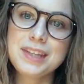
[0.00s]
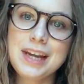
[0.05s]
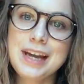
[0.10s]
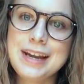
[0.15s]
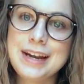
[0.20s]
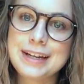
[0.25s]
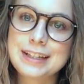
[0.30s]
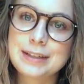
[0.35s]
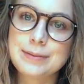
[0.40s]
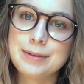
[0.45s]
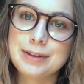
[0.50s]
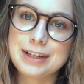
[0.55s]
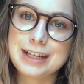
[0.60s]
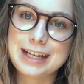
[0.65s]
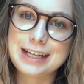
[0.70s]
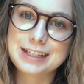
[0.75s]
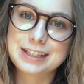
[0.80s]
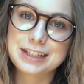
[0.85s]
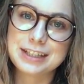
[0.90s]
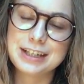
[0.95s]
it's a
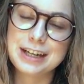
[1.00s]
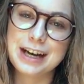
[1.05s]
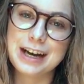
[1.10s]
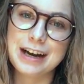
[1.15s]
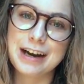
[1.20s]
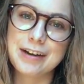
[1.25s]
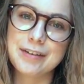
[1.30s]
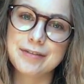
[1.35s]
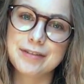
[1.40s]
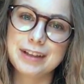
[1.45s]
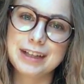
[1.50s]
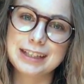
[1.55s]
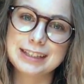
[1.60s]
mutation of the